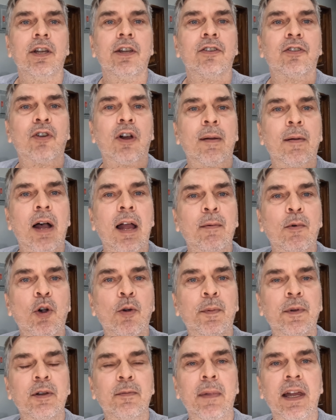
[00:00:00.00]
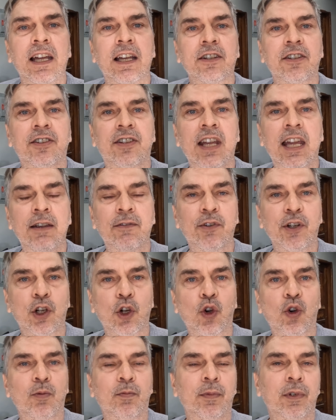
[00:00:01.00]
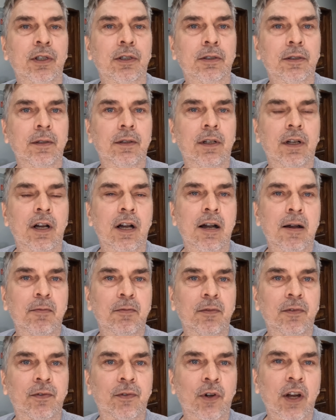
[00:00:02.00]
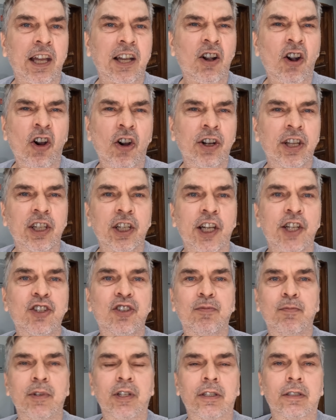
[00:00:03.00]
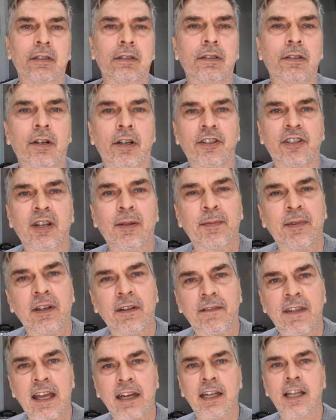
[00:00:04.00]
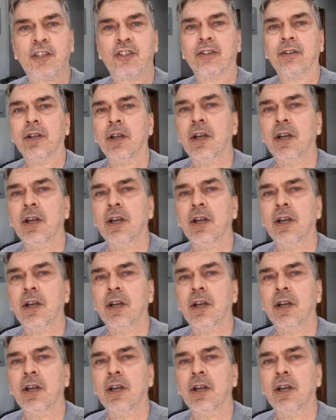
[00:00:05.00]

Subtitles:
So I'm hoping to make a savory oatmeal for like a hearty lunch meal or something of that nature.